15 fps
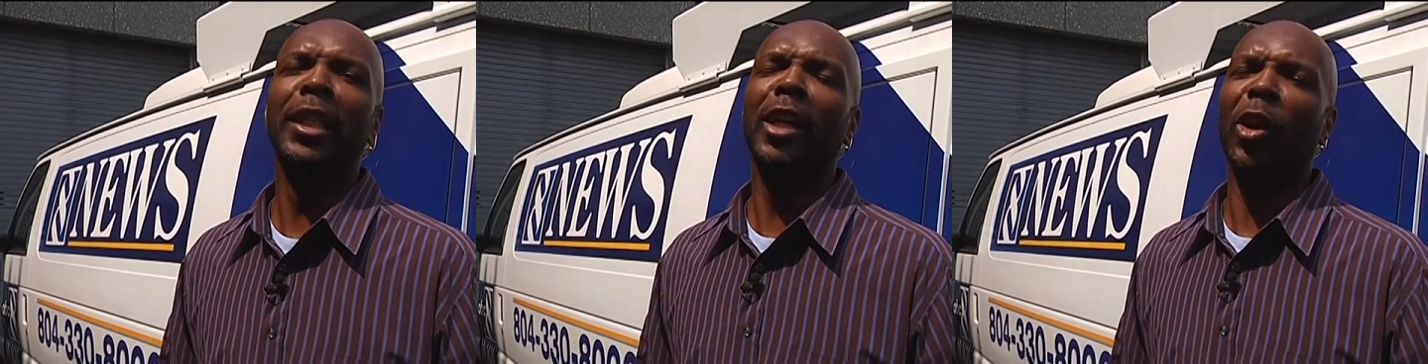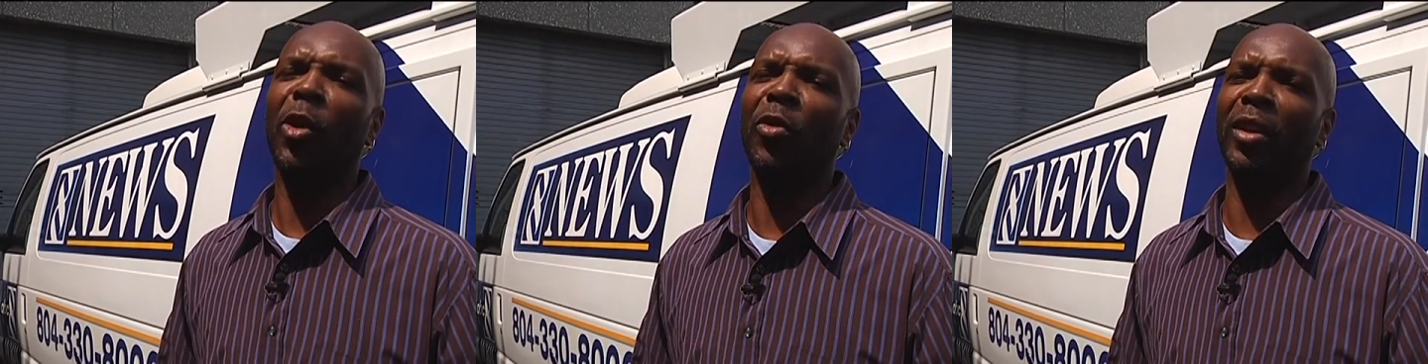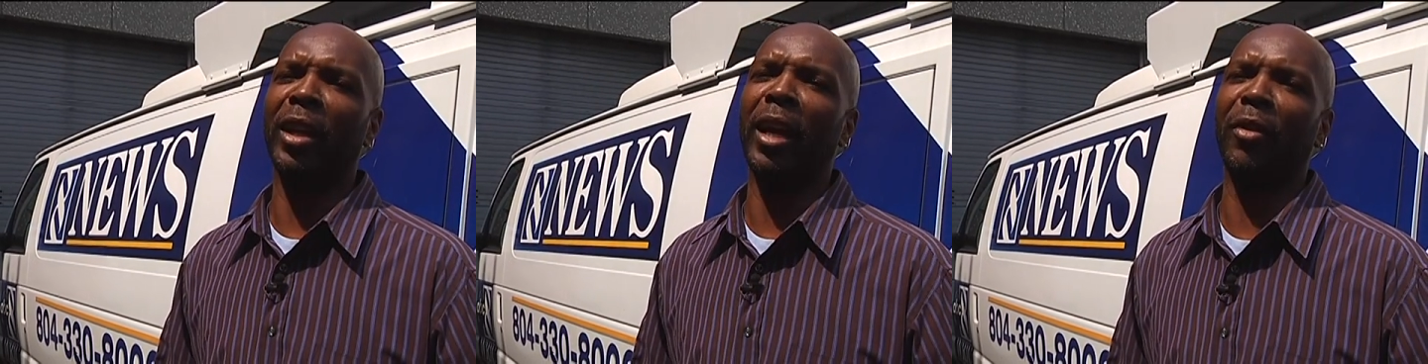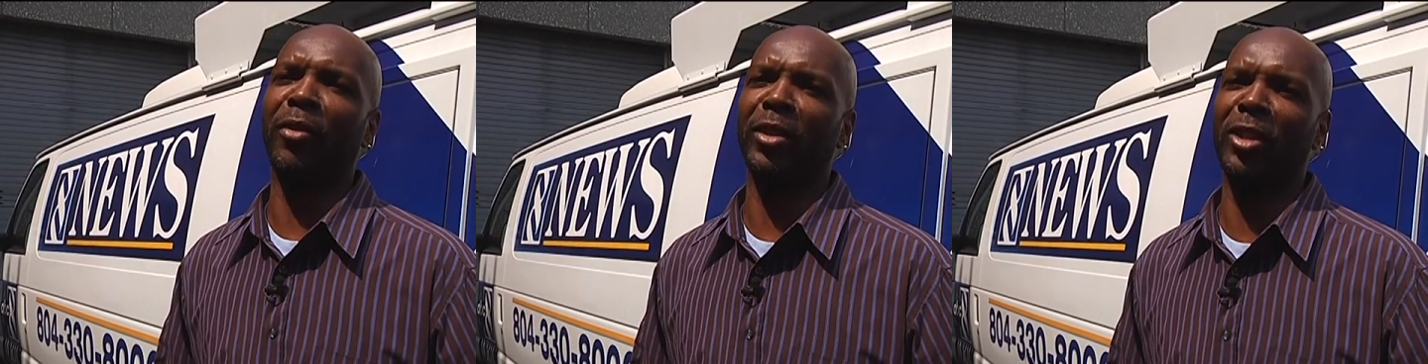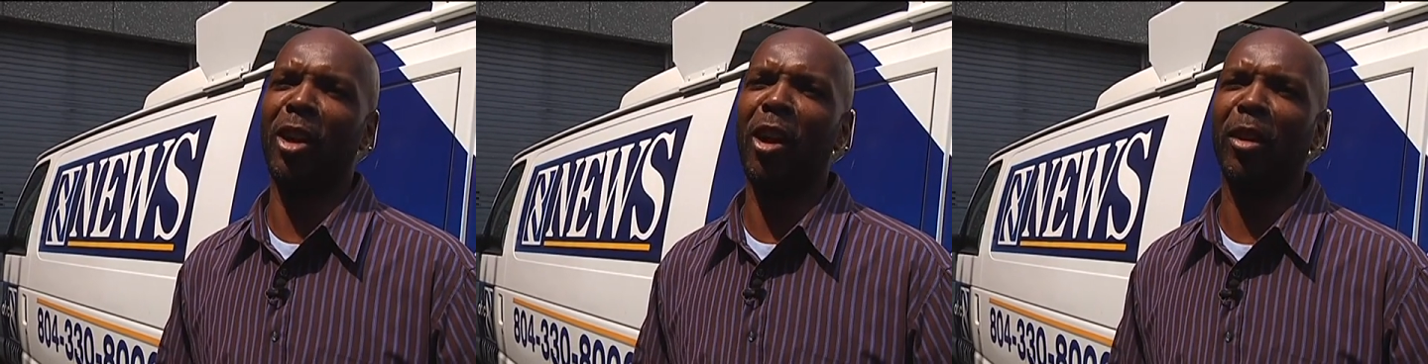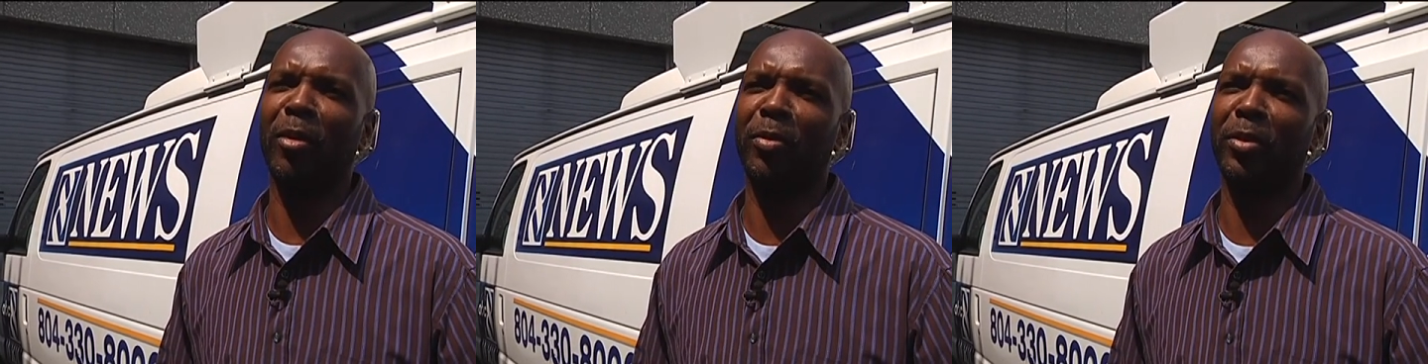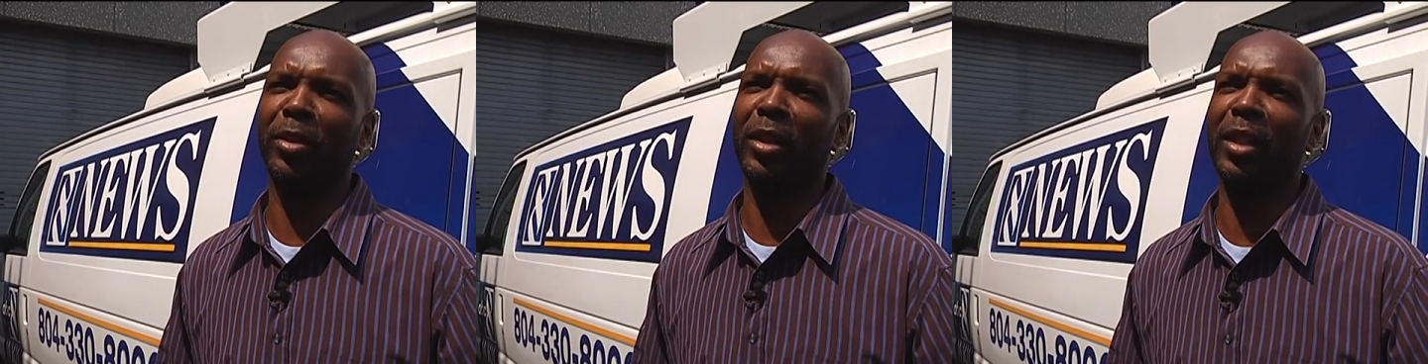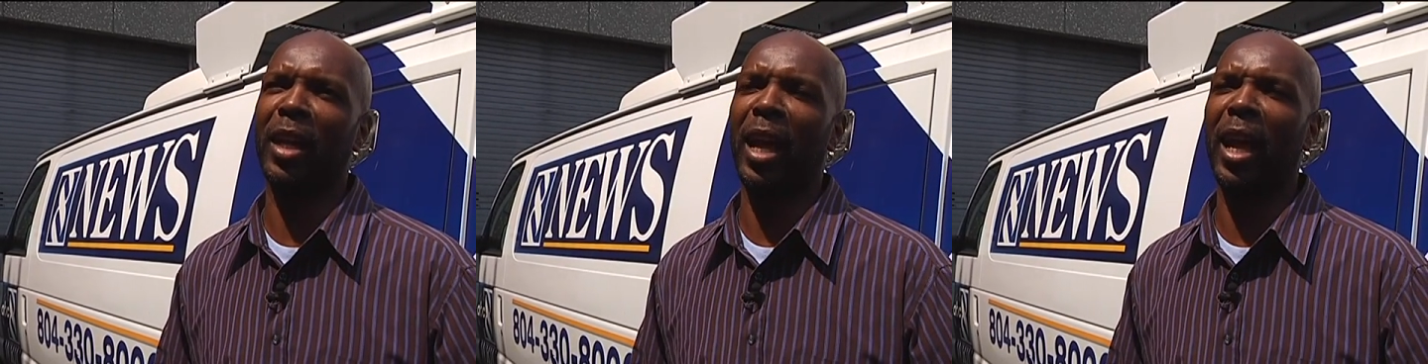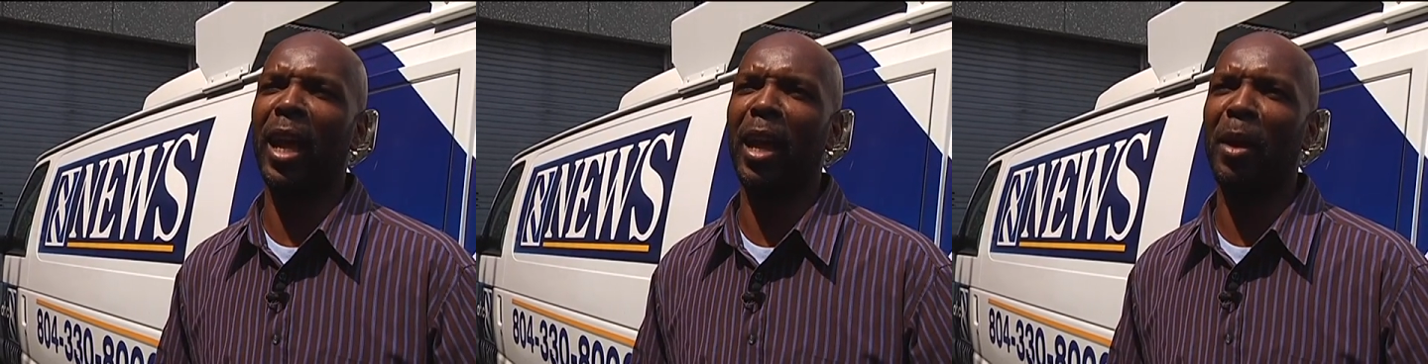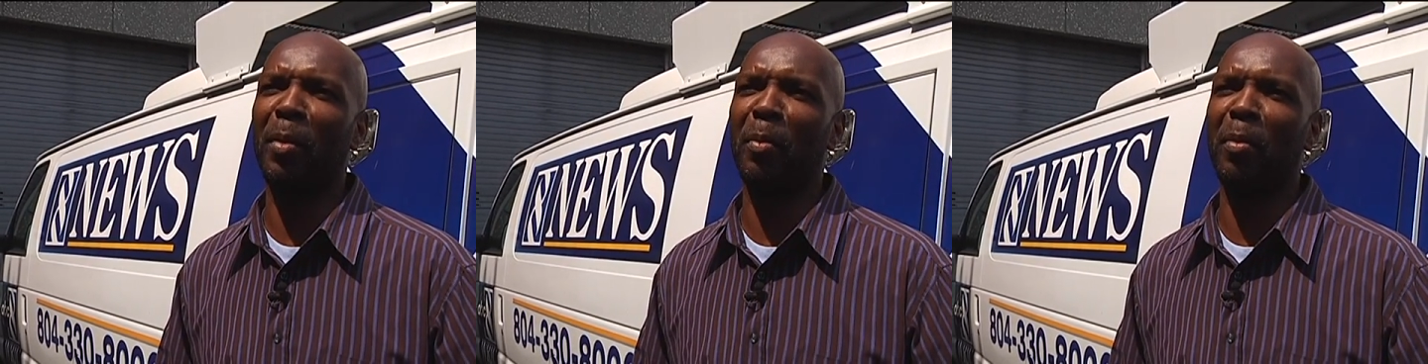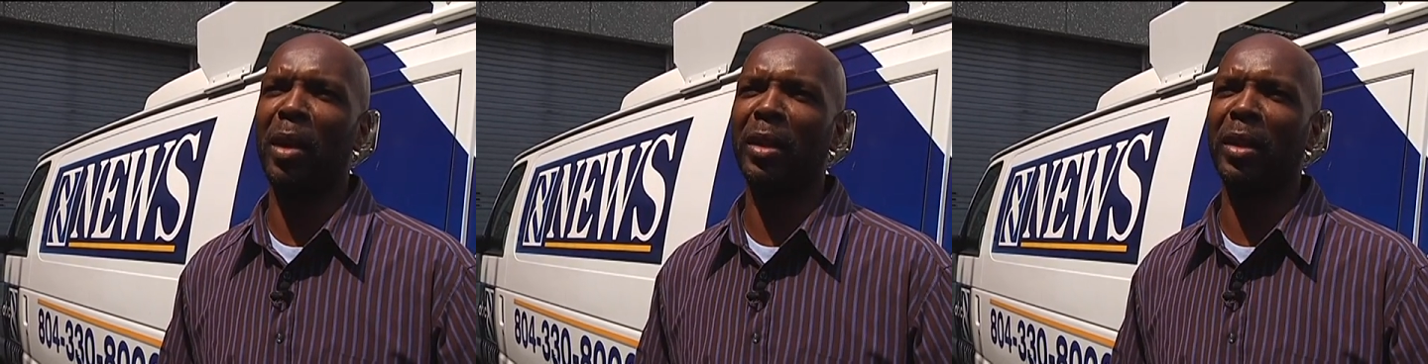overnight photographer, and my